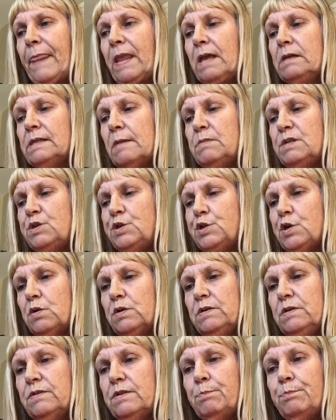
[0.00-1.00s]
Let me show
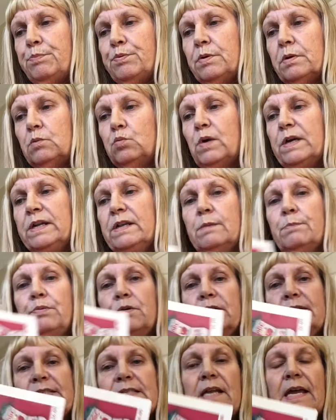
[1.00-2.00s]
you the book, one of the
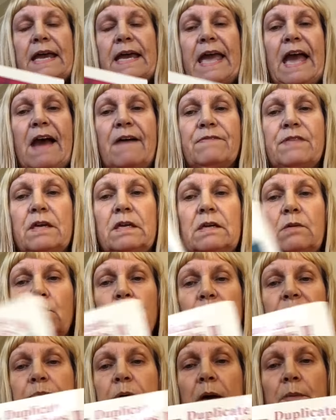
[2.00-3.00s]
books that I have that
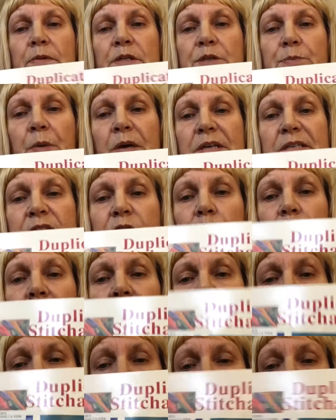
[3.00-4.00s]
was published by Sue
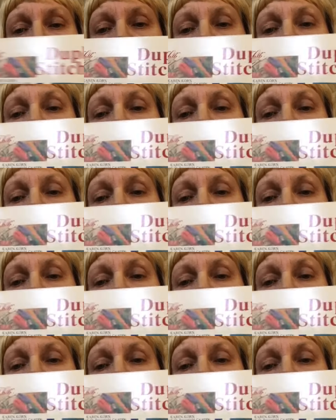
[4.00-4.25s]
Hillis.